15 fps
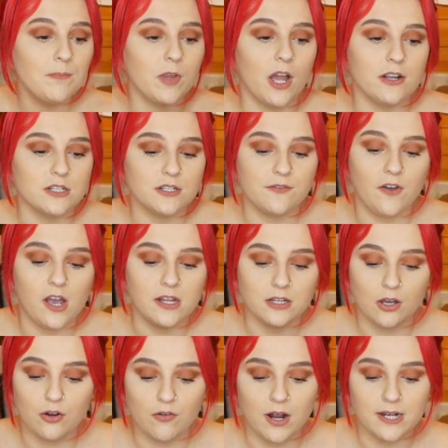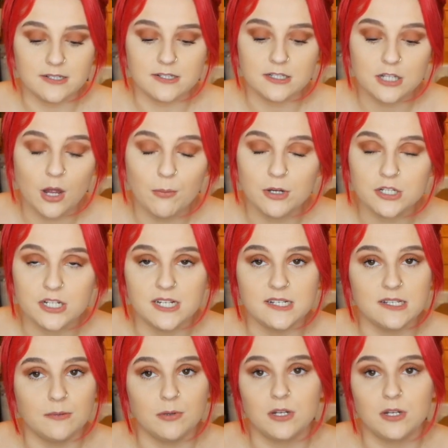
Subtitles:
I just find the Horizon so much easier